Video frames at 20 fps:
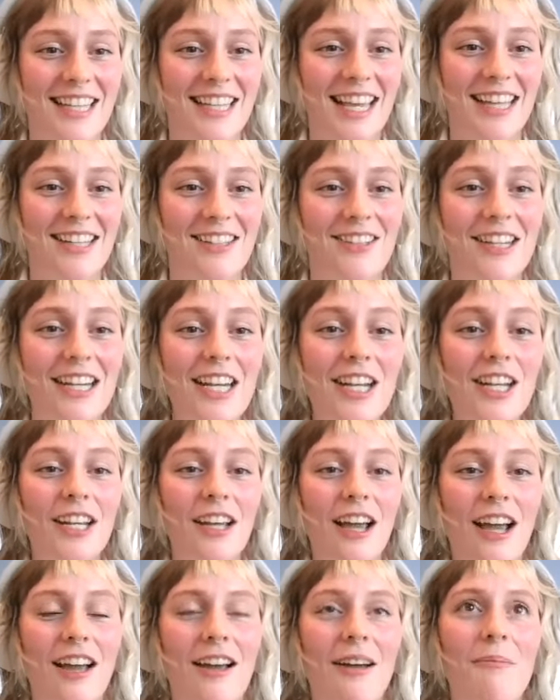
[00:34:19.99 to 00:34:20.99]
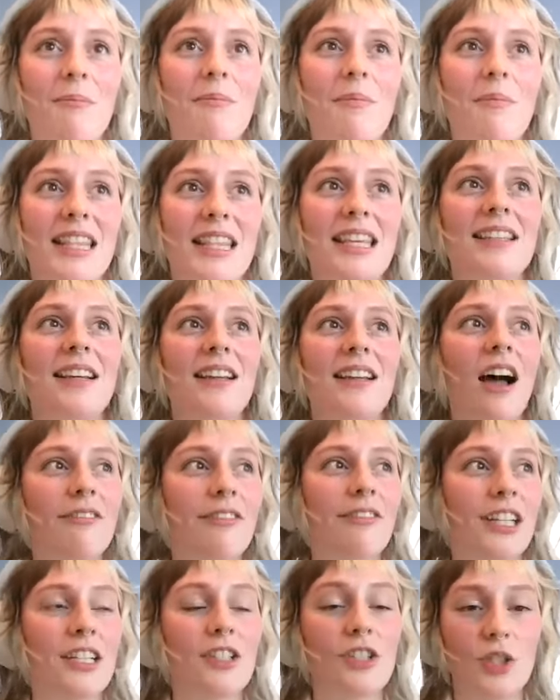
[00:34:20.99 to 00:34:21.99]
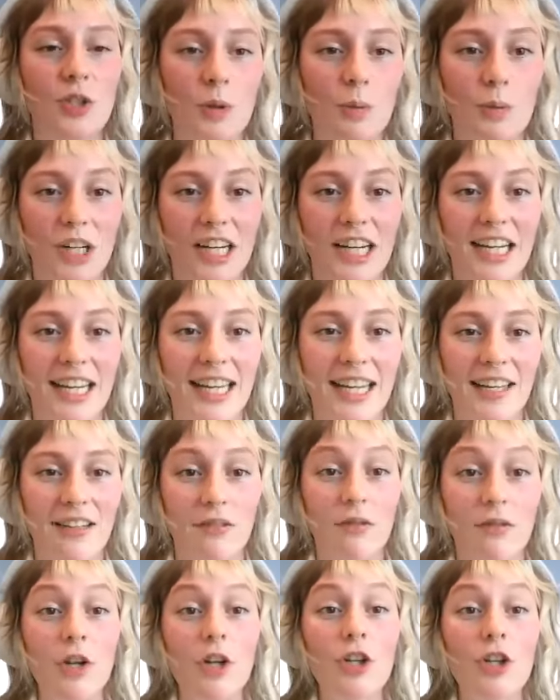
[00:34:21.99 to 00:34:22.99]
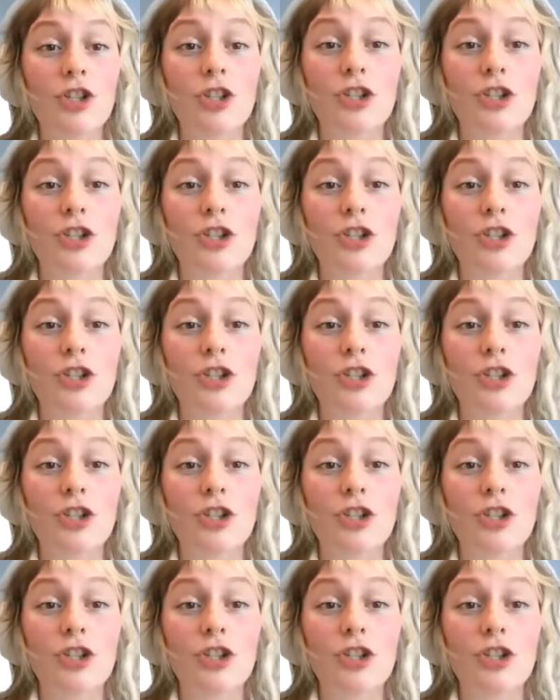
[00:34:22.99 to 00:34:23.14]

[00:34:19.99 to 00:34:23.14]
And I think the confidence you bring in